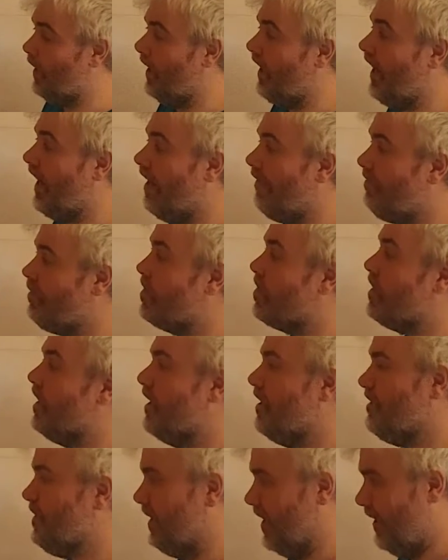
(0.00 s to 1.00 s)
I haven't
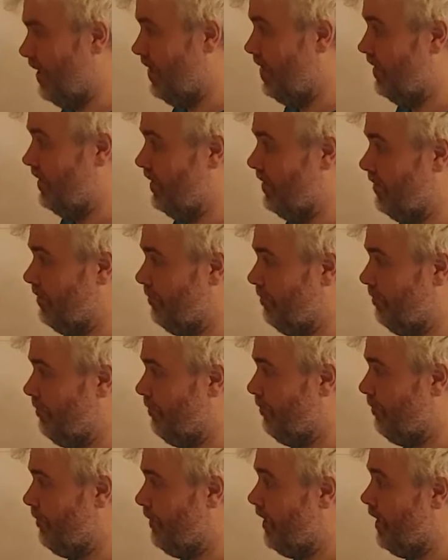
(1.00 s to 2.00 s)
changed anything.
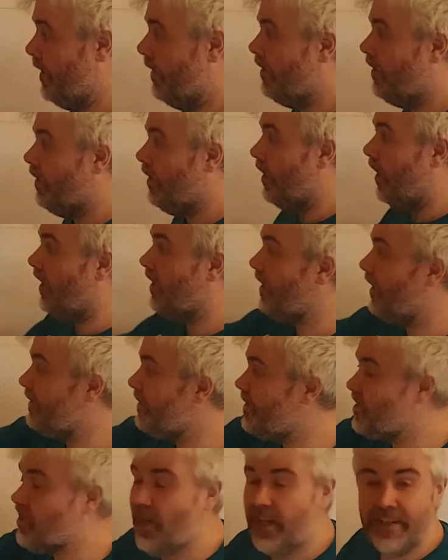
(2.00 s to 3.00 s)
I'd
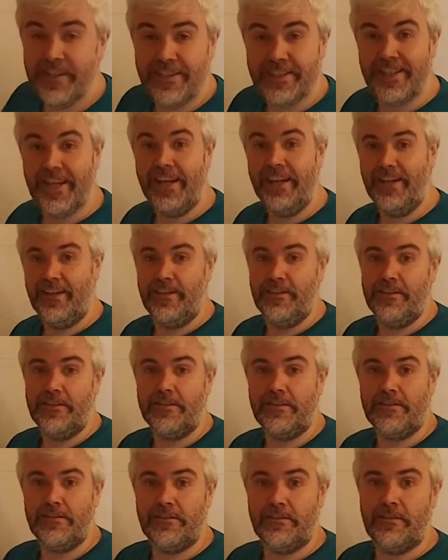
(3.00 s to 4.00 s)
like to change
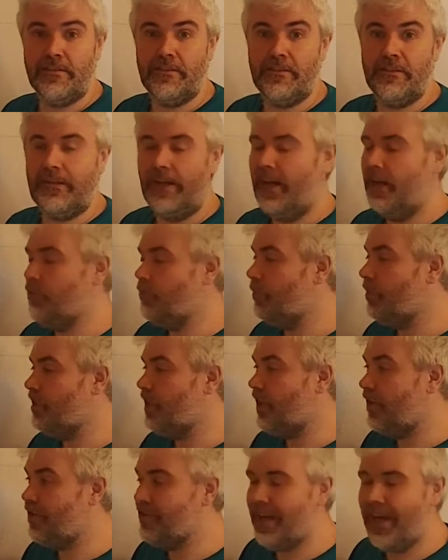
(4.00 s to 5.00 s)
seconds. How do we
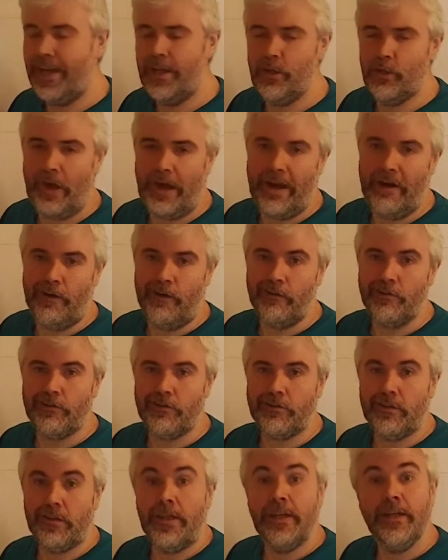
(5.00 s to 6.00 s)
change that into hours?